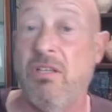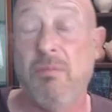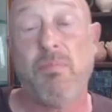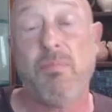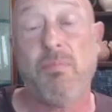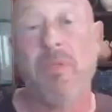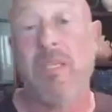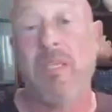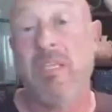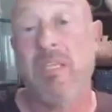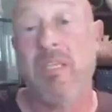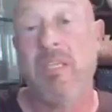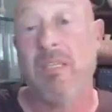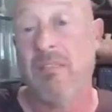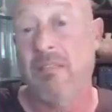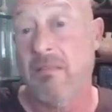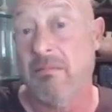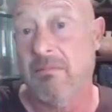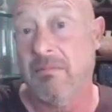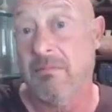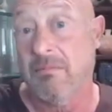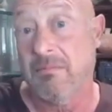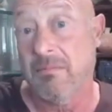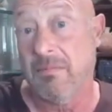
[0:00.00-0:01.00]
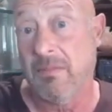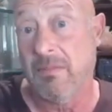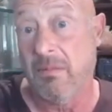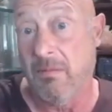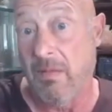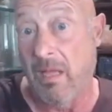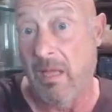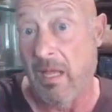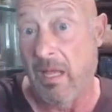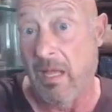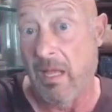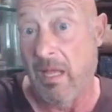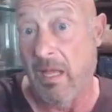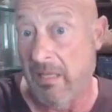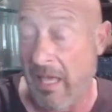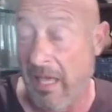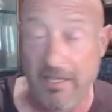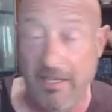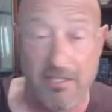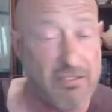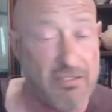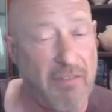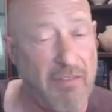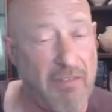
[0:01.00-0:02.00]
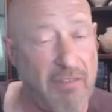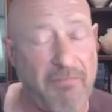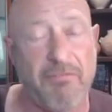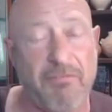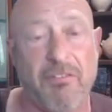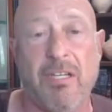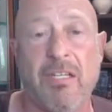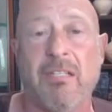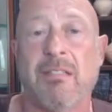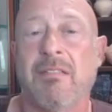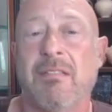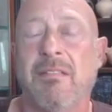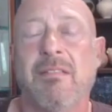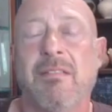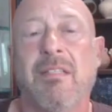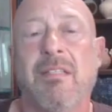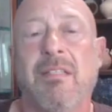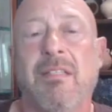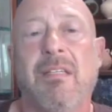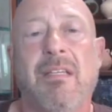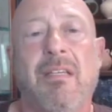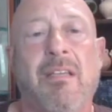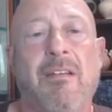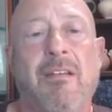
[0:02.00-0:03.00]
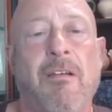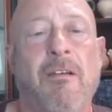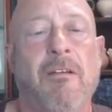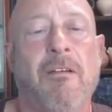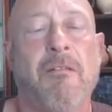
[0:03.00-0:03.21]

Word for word: could be a lot of suffering, you know,